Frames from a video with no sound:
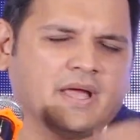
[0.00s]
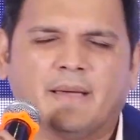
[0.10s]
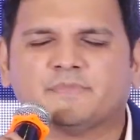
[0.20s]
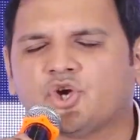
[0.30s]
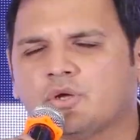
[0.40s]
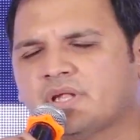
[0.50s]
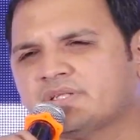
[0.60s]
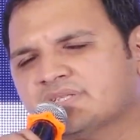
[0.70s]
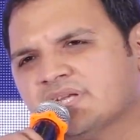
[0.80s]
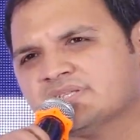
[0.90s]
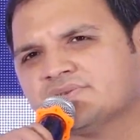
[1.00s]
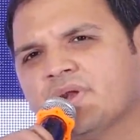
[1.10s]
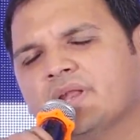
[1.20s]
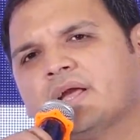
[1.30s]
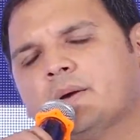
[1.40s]
I'm sure that this has
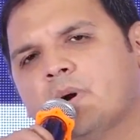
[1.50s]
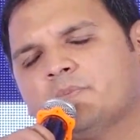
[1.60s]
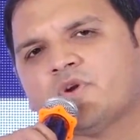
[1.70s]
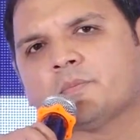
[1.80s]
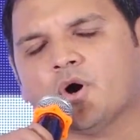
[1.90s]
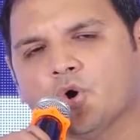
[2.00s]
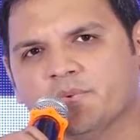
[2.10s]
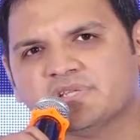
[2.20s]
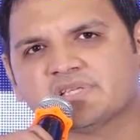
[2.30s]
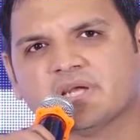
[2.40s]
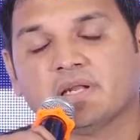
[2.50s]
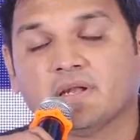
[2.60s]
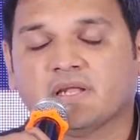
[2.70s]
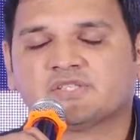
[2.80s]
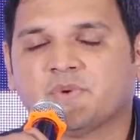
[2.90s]
really come up from government side
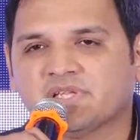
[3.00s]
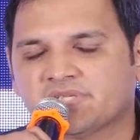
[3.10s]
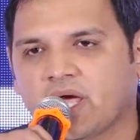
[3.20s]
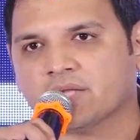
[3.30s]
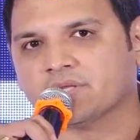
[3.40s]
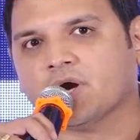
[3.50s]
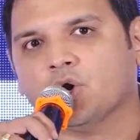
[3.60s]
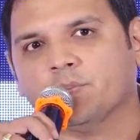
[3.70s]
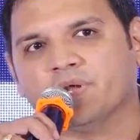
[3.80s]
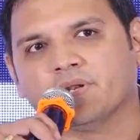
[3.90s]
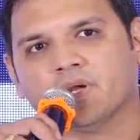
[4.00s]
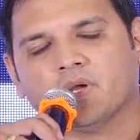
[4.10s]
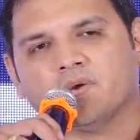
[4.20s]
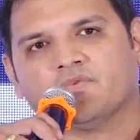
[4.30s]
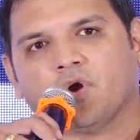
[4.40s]
as well as other government
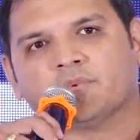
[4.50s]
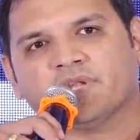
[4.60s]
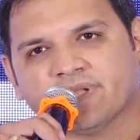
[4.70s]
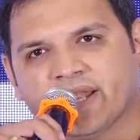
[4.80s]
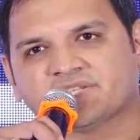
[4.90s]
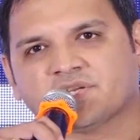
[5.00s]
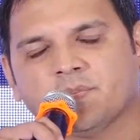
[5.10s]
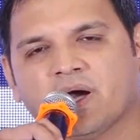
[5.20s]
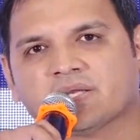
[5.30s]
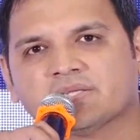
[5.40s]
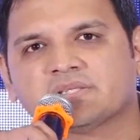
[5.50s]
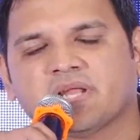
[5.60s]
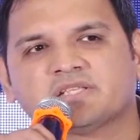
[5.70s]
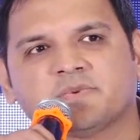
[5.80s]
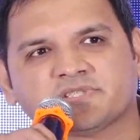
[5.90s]
from the international markets,
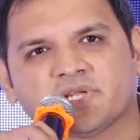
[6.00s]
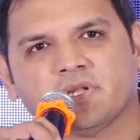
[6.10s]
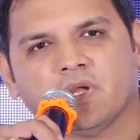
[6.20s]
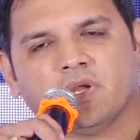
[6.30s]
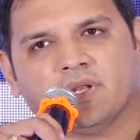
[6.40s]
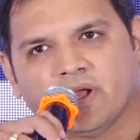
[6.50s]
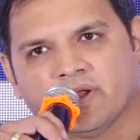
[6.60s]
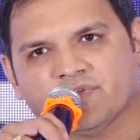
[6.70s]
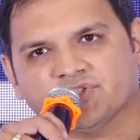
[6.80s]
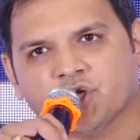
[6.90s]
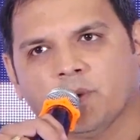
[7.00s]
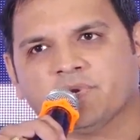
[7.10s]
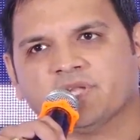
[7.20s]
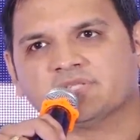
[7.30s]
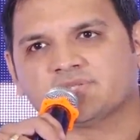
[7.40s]
even
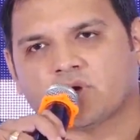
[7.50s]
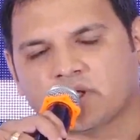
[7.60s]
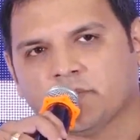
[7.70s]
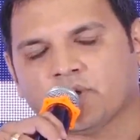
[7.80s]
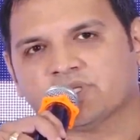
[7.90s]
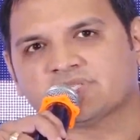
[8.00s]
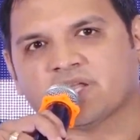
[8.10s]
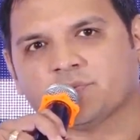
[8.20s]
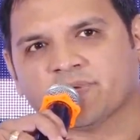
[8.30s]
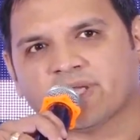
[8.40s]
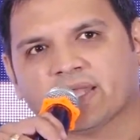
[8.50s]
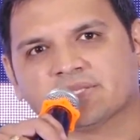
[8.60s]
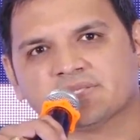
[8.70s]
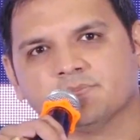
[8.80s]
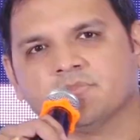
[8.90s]
Germany is talking about this kind of
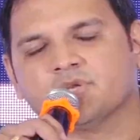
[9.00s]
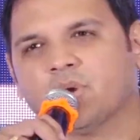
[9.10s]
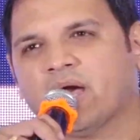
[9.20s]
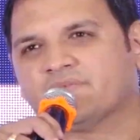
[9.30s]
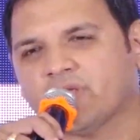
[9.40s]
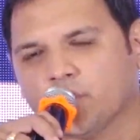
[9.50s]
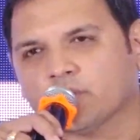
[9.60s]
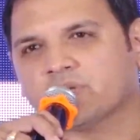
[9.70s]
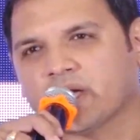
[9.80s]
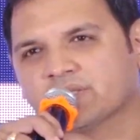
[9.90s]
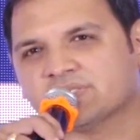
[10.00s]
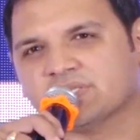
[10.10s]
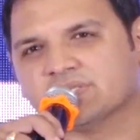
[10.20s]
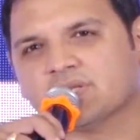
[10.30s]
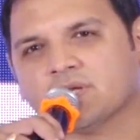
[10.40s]
mechanism to have their own
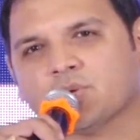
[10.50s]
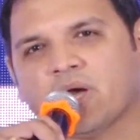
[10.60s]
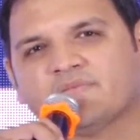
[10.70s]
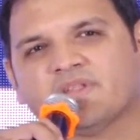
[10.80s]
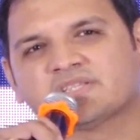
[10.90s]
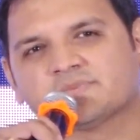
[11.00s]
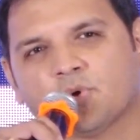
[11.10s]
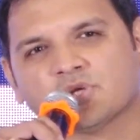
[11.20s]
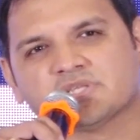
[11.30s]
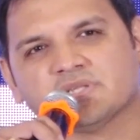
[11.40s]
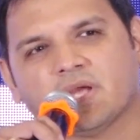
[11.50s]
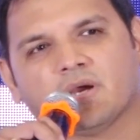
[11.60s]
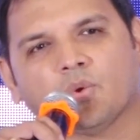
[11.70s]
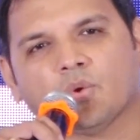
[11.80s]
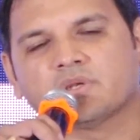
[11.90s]
currencies, to have the exports in
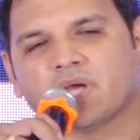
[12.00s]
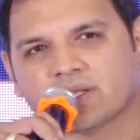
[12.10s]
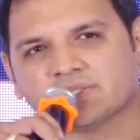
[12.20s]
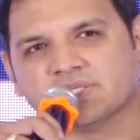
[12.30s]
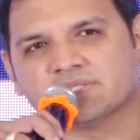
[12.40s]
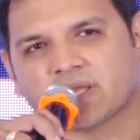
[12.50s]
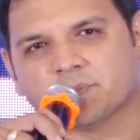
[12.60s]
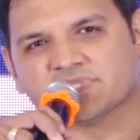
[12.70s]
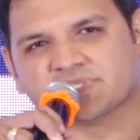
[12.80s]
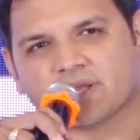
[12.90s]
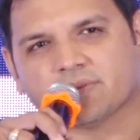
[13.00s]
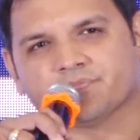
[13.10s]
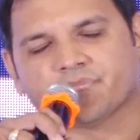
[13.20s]
their own currency segment side.